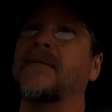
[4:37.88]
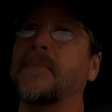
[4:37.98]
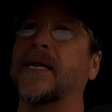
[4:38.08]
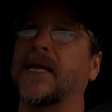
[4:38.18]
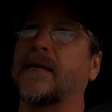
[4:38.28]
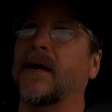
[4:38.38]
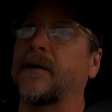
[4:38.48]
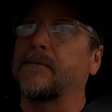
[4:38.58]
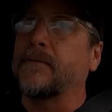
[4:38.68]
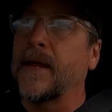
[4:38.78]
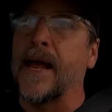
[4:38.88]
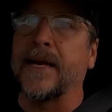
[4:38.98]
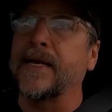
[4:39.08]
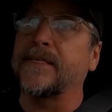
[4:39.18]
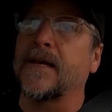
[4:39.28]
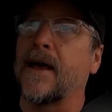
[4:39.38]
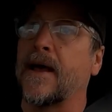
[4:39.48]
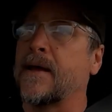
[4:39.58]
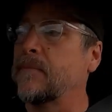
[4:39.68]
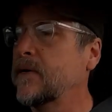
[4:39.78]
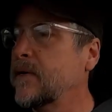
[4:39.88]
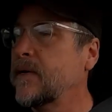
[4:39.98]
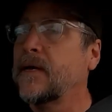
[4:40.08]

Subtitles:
any minute at any time,